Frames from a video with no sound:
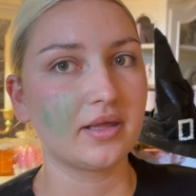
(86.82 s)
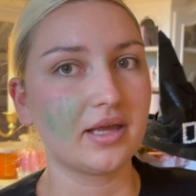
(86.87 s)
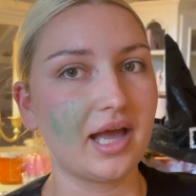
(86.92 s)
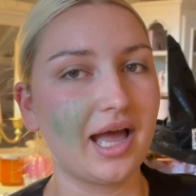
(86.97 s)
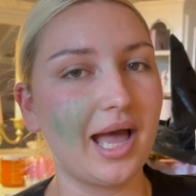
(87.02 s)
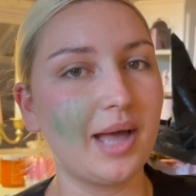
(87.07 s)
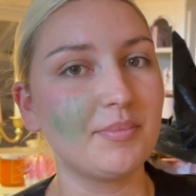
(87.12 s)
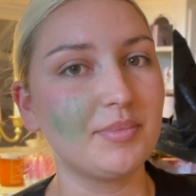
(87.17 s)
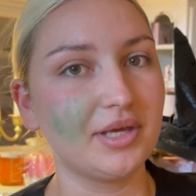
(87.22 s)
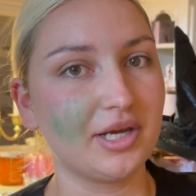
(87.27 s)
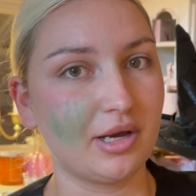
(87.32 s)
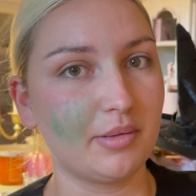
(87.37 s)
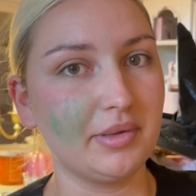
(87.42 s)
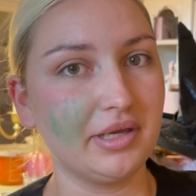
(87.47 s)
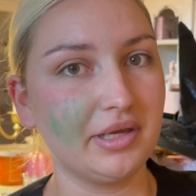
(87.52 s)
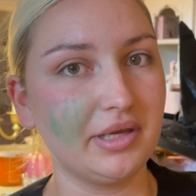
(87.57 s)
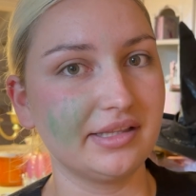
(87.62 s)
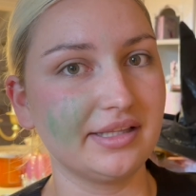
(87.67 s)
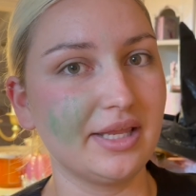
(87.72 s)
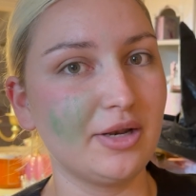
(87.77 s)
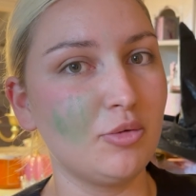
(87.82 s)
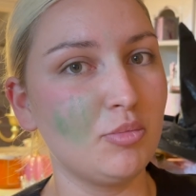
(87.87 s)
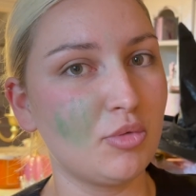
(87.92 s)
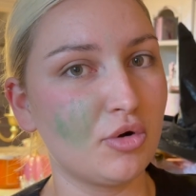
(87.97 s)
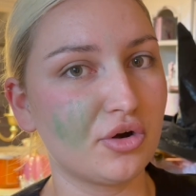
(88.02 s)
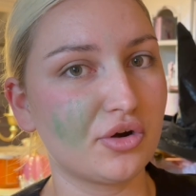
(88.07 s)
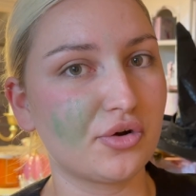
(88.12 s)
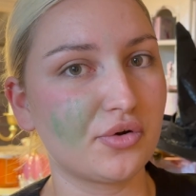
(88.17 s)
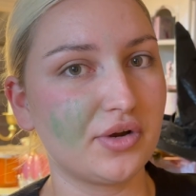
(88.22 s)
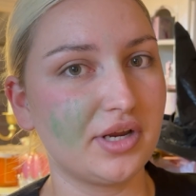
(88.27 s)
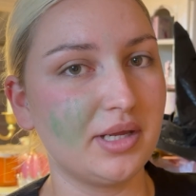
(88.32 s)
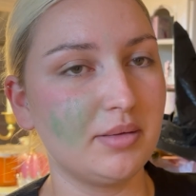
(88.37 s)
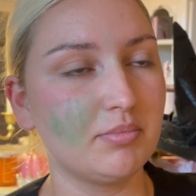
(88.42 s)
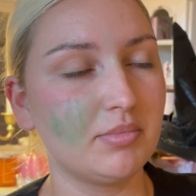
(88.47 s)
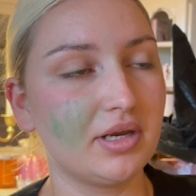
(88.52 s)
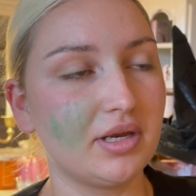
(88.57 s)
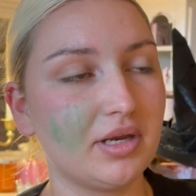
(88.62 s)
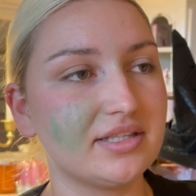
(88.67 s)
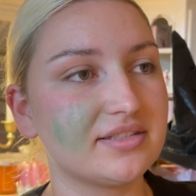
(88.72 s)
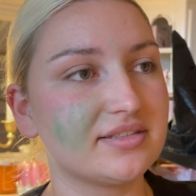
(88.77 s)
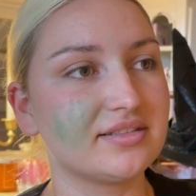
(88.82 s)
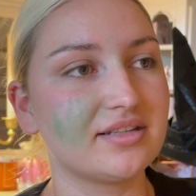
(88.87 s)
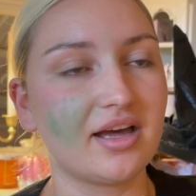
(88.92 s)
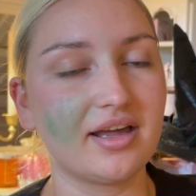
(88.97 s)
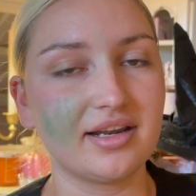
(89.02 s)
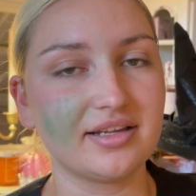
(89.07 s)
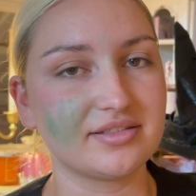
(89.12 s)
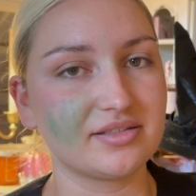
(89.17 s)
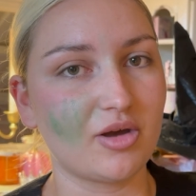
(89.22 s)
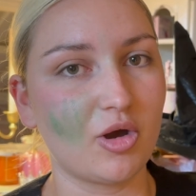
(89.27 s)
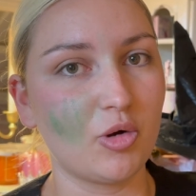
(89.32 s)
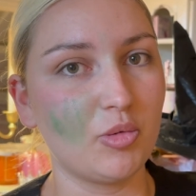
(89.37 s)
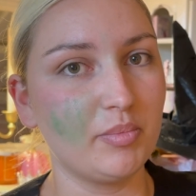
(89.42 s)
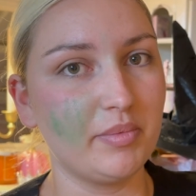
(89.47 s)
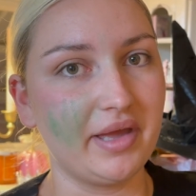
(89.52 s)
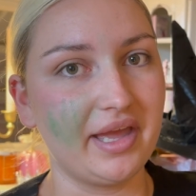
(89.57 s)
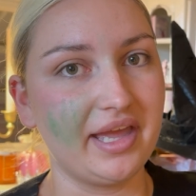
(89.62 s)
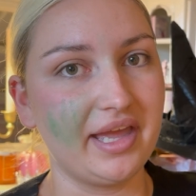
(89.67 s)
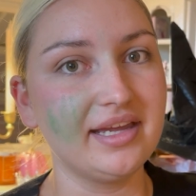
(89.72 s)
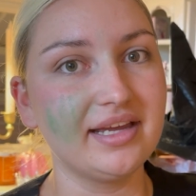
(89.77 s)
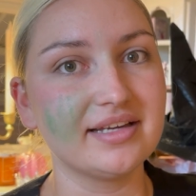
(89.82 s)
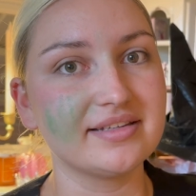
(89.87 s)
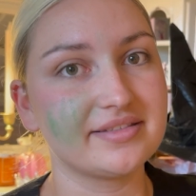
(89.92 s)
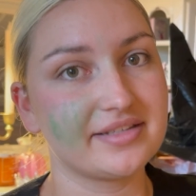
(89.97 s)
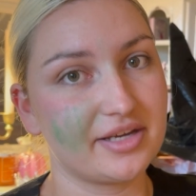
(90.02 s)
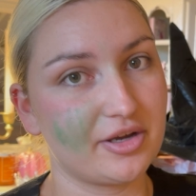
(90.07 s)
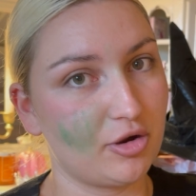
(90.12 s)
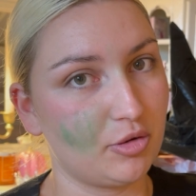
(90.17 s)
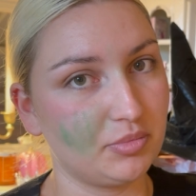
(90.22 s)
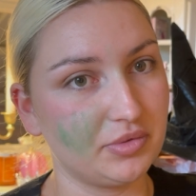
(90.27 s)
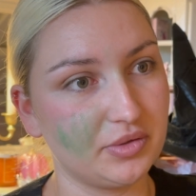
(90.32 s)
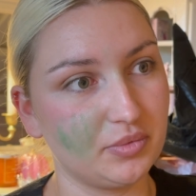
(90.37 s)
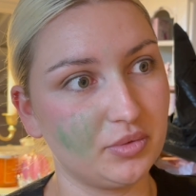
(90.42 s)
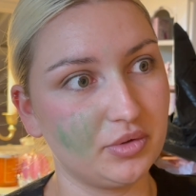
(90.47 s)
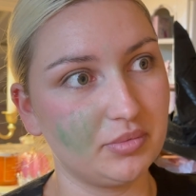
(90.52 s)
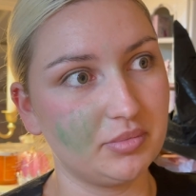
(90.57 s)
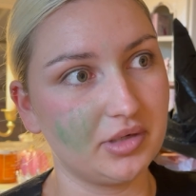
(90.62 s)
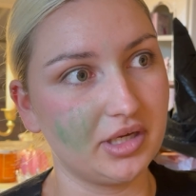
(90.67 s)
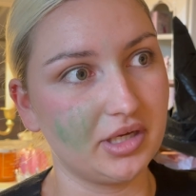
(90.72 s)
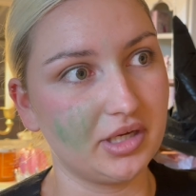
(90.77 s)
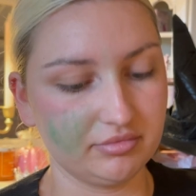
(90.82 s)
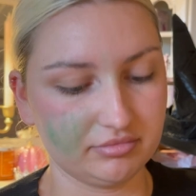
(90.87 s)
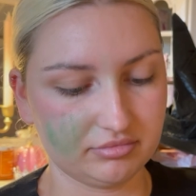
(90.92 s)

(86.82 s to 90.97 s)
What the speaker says: I'm becoming a little more green, but it's not as opaque as I hoped it would be.